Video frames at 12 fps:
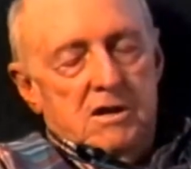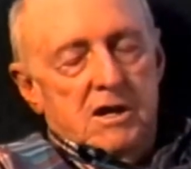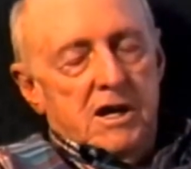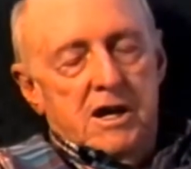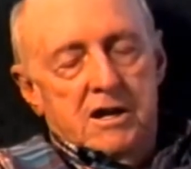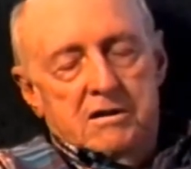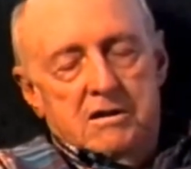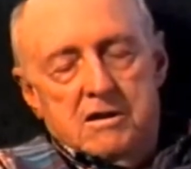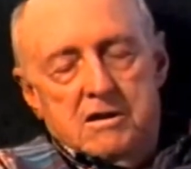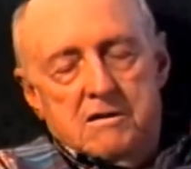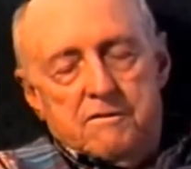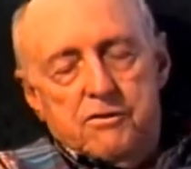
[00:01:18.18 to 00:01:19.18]
And
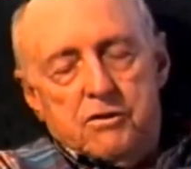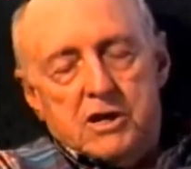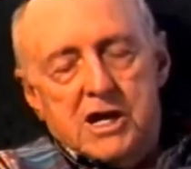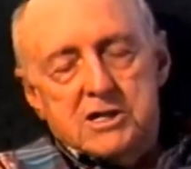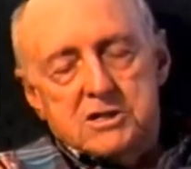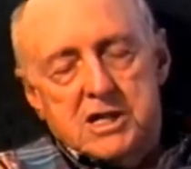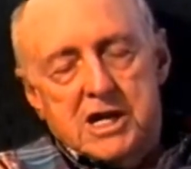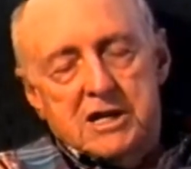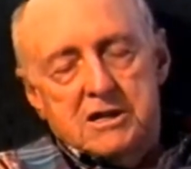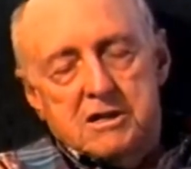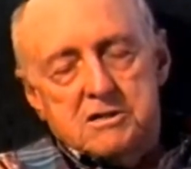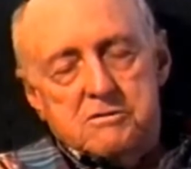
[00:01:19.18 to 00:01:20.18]
a few guys died
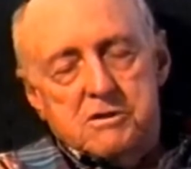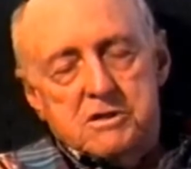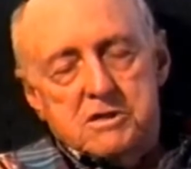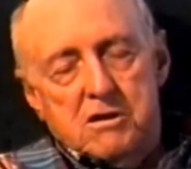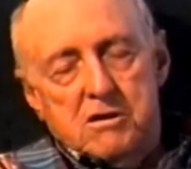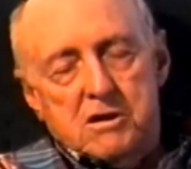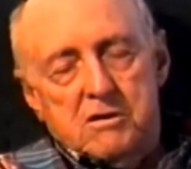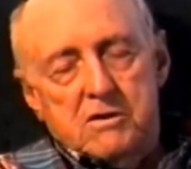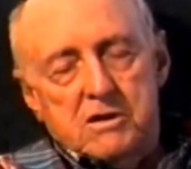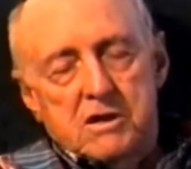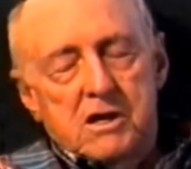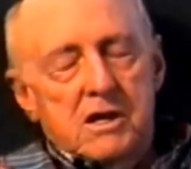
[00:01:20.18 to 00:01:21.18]
as a result of
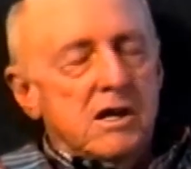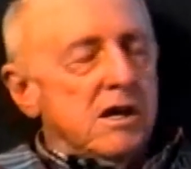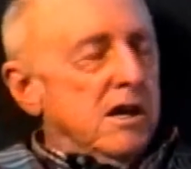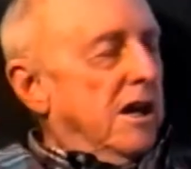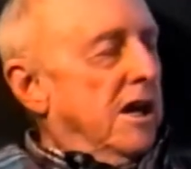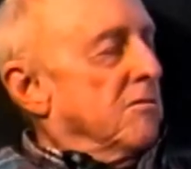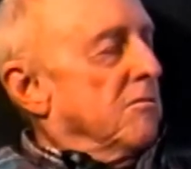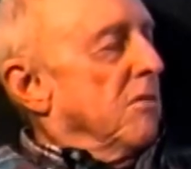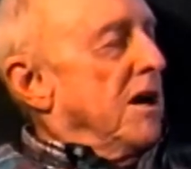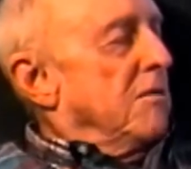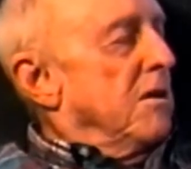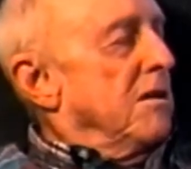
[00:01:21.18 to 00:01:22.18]
it. It might
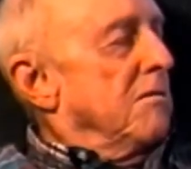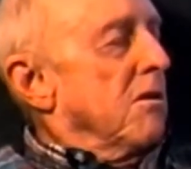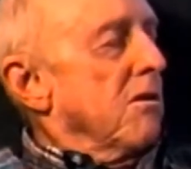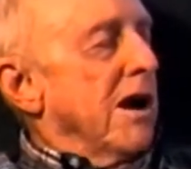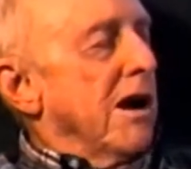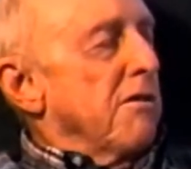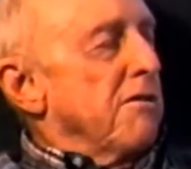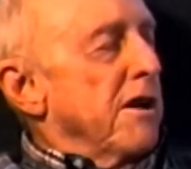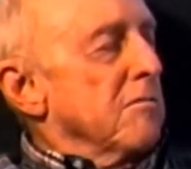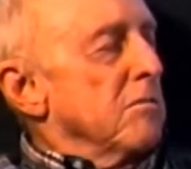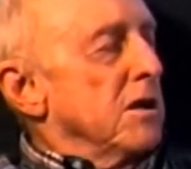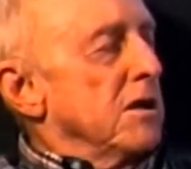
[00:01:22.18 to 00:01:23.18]
have been a morale
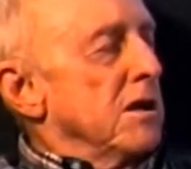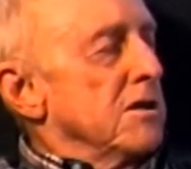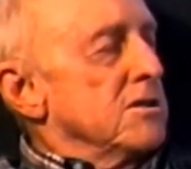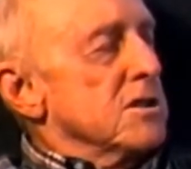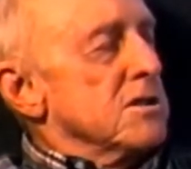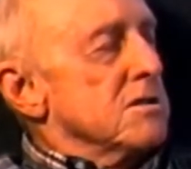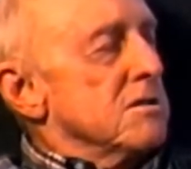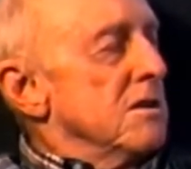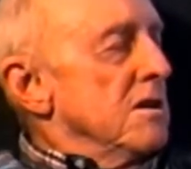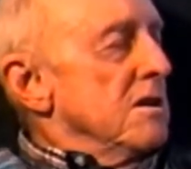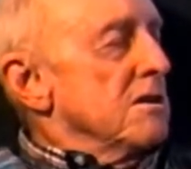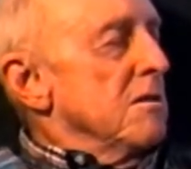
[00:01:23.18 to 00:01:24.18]
thing, but it just,
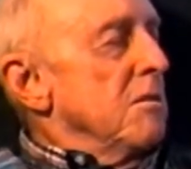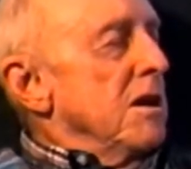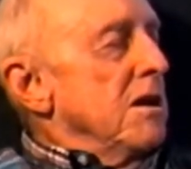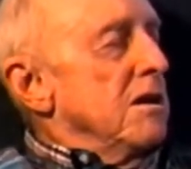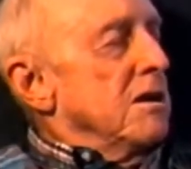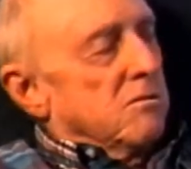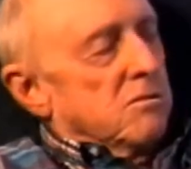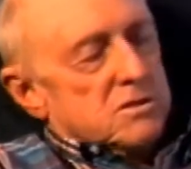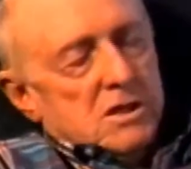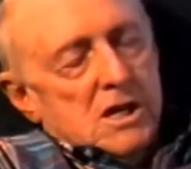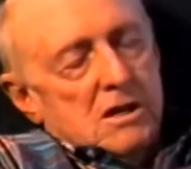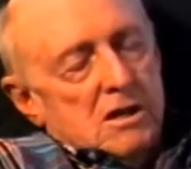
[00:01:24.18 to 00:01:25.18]
to me, it was
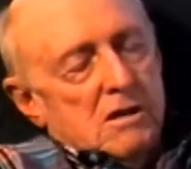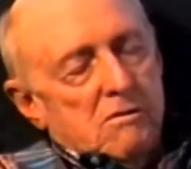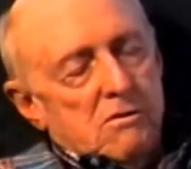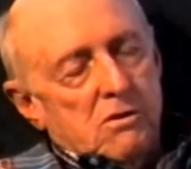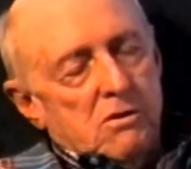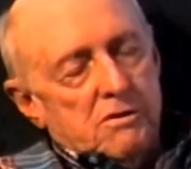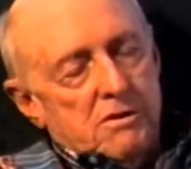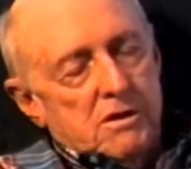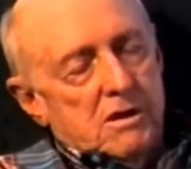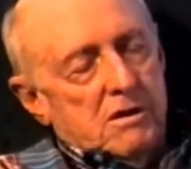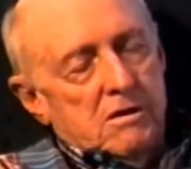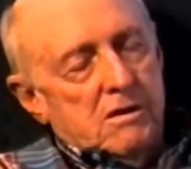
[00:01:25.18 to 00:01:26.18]
not ever worth
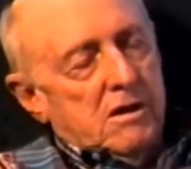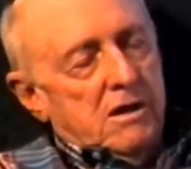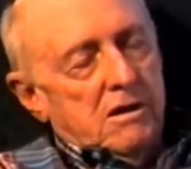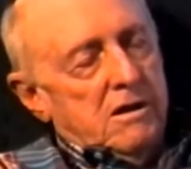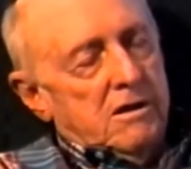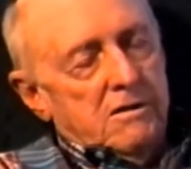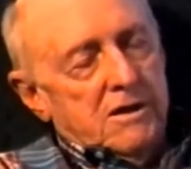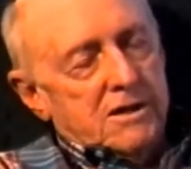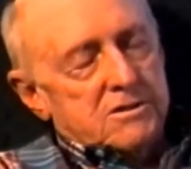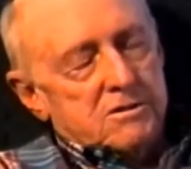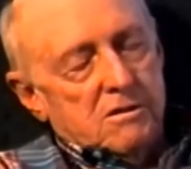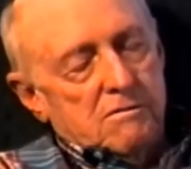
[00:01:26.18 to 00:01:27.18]
any of that
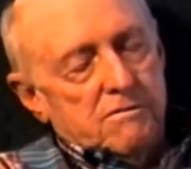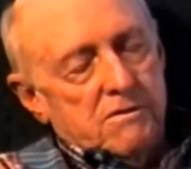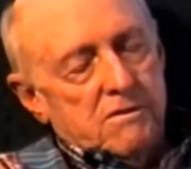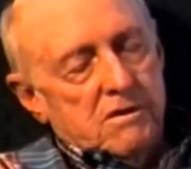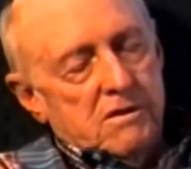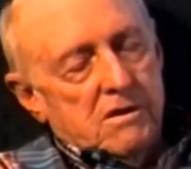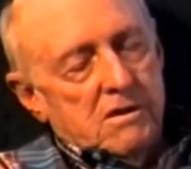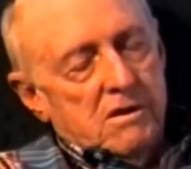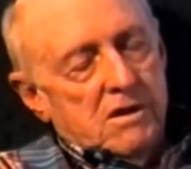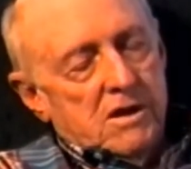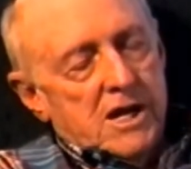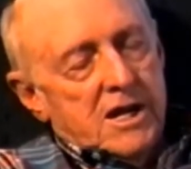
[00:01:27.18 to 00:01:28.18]
stuff.
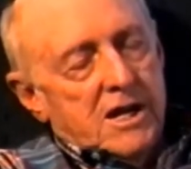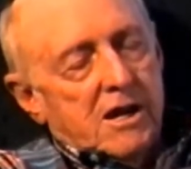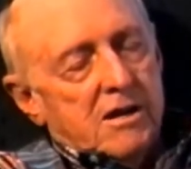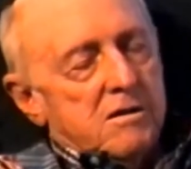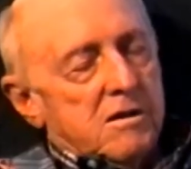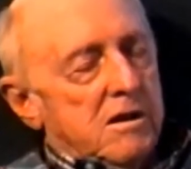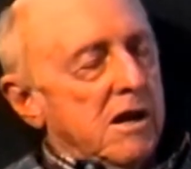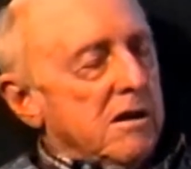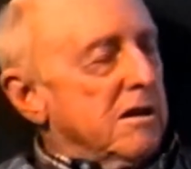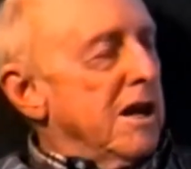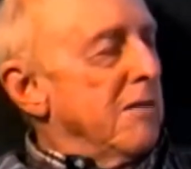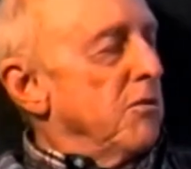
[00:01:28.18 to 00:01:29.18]
In our
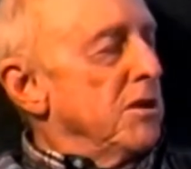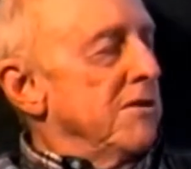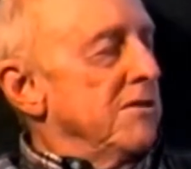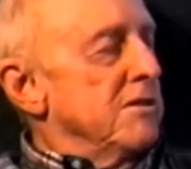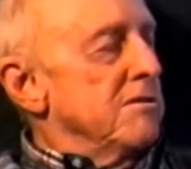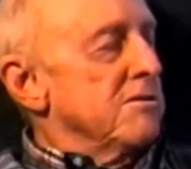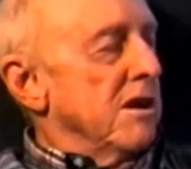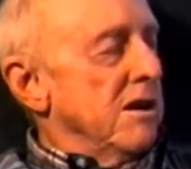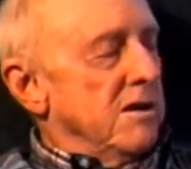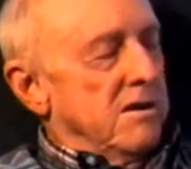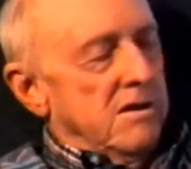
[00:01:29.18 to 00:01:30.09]
camp, we never did try it.